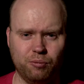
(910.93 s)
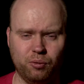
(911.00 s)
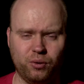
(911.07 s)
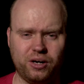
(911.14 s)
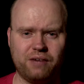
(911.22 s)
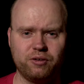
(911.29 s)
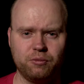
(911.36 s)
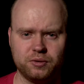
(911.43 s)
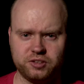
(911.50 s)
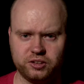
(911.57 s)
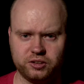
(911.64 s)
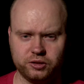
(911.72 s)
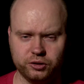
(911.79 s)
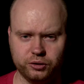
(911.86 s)
But whatever the
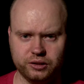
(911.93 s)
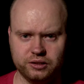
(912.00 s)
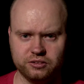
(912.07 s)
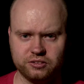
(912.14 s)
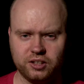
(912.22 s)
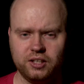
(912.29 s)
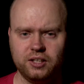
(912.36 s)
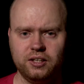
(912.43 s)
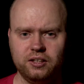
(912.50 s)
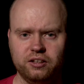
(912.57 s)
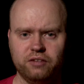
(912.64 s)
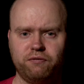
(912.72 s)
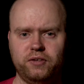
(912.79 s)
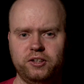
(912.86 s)
material is,
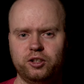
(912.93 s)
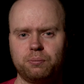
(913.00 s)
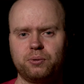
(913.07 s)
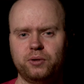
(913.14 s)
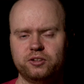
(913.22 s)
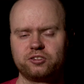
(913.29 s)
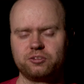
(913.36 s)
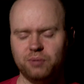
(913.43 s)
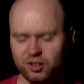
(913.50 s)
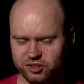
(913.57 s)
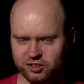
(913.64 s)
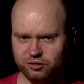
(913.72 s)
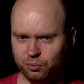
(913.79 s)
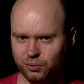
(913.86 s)
the fingerprint
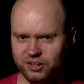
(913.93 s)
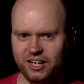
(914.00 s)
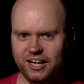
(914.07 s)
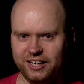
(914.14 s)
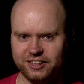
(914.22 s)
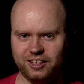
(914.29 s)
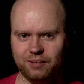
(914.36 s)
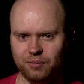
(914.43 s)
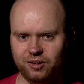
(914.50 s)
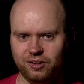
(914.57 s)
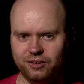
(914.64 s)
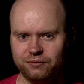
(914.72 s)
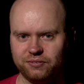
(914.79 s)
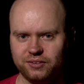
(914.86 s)
smudges would not come
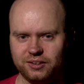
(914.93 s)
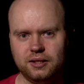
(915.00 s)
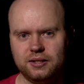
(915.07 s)
off.